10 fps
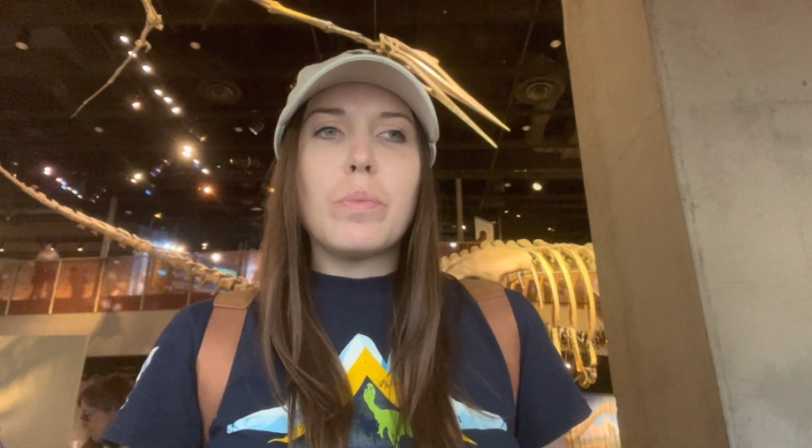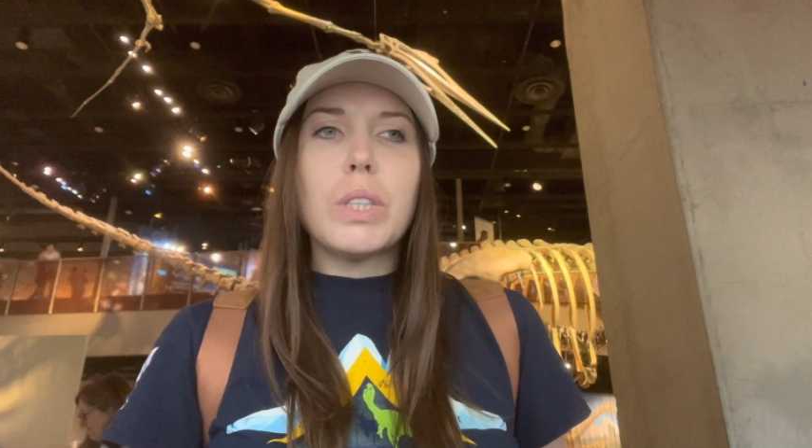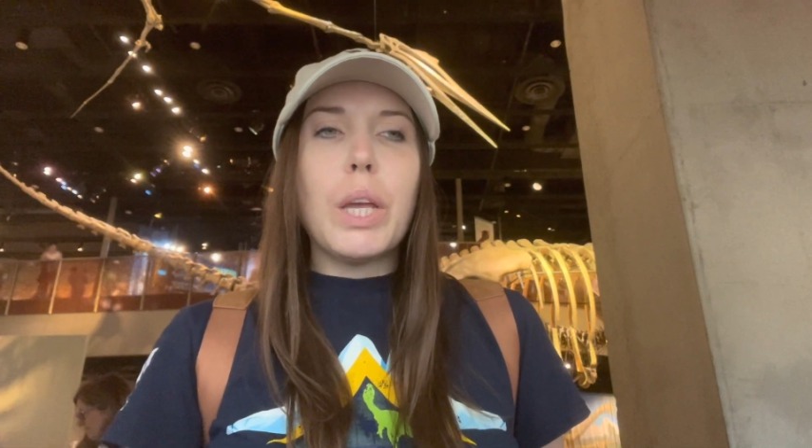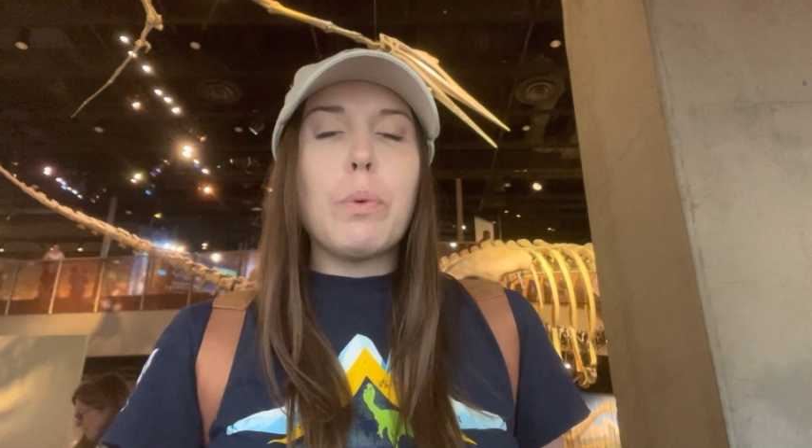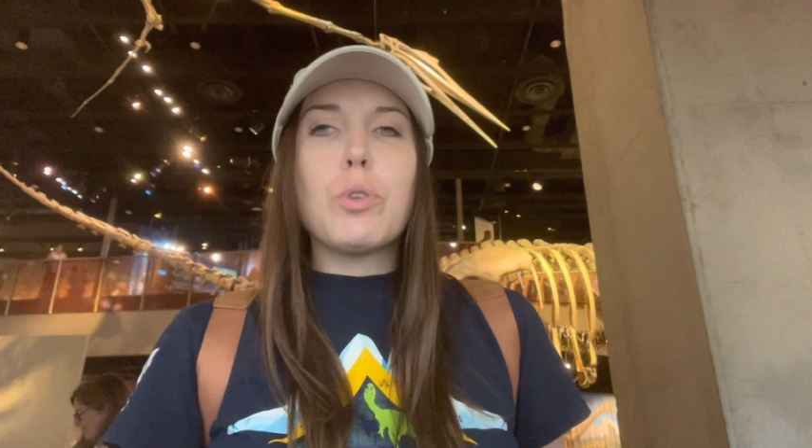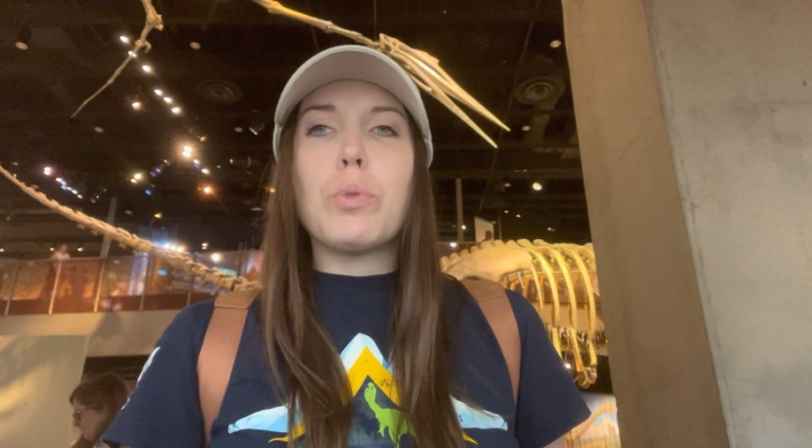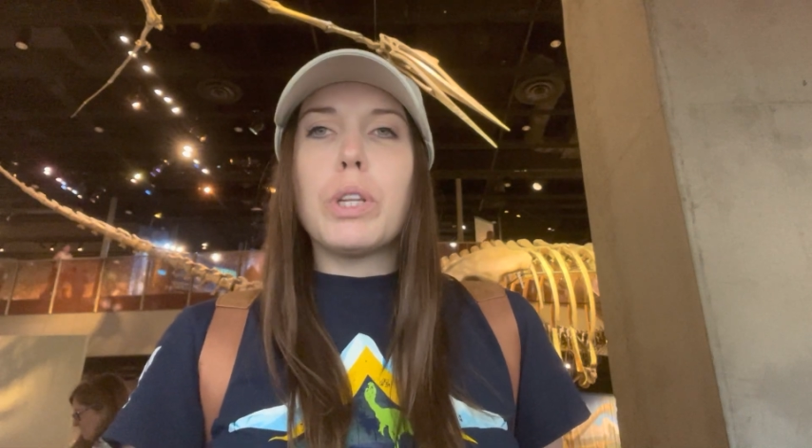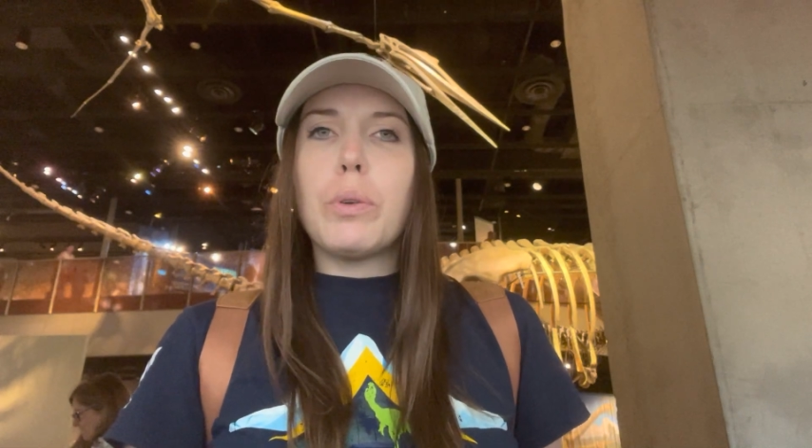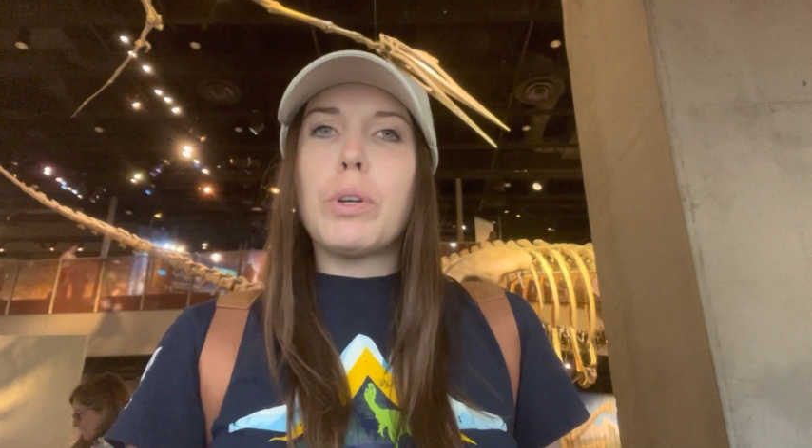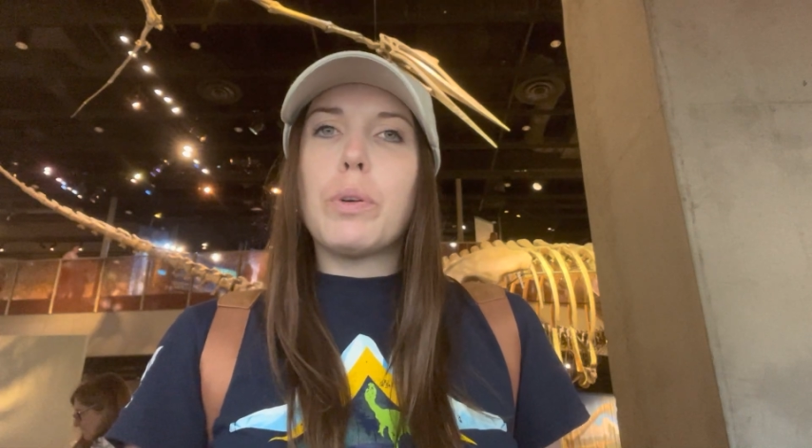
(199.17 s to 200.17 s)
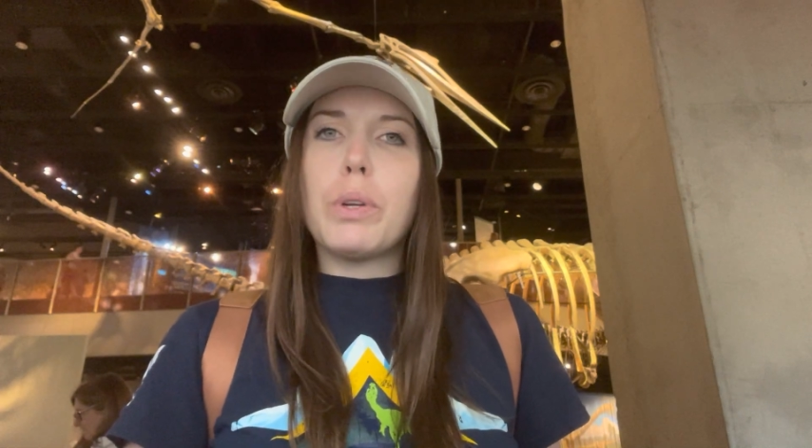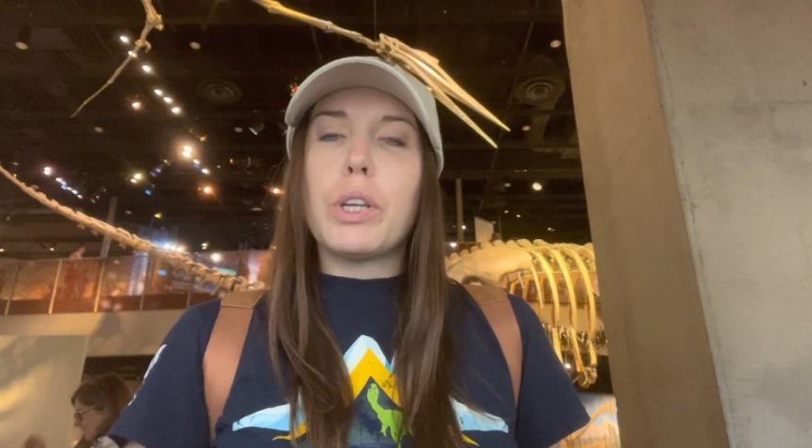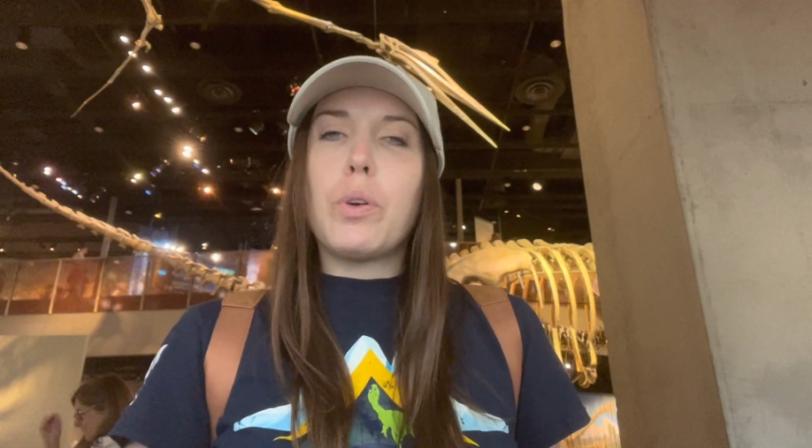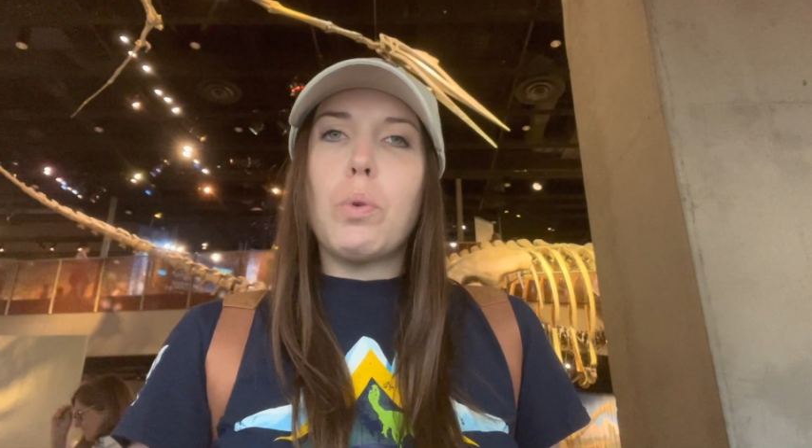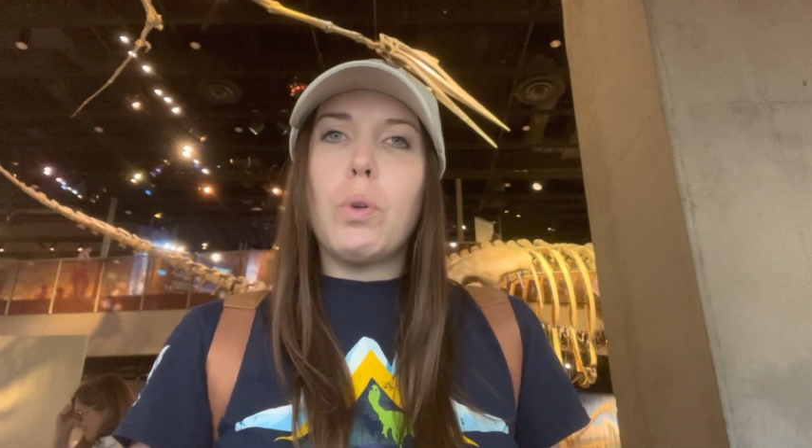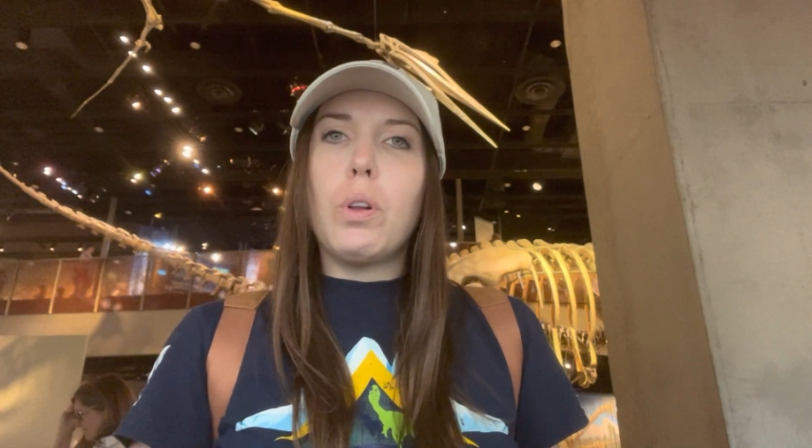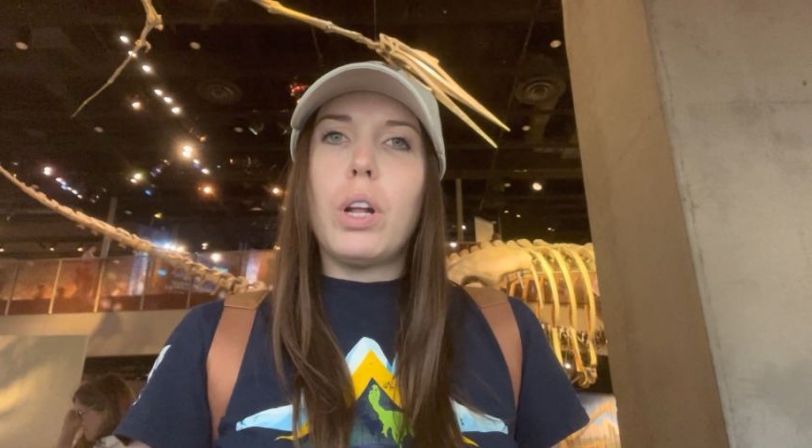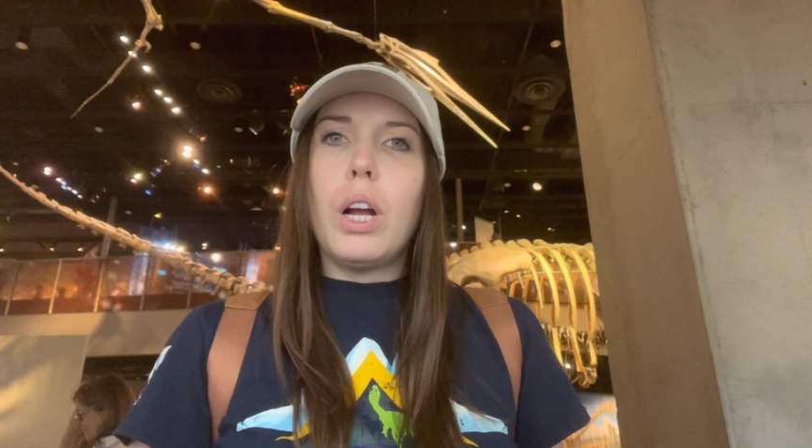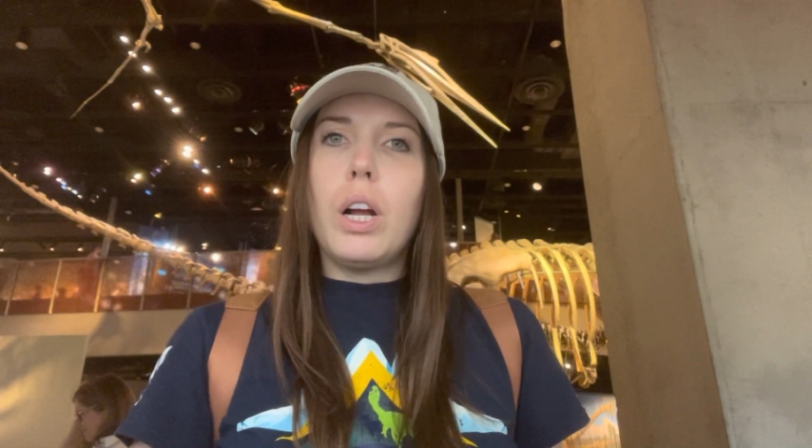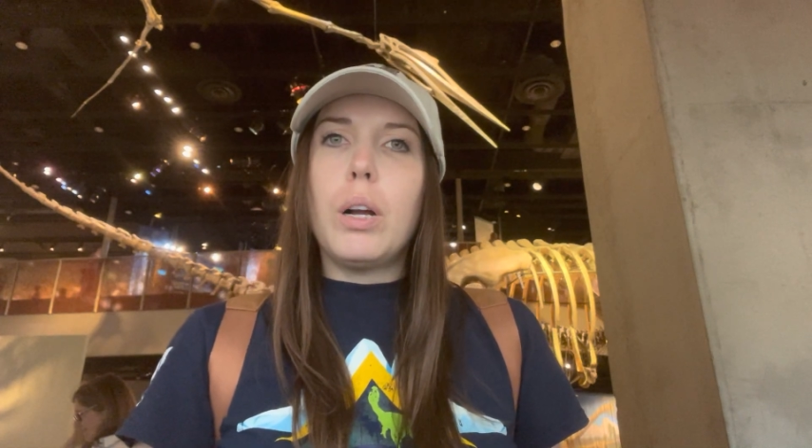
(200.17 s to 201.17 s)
it was really, really, really cool.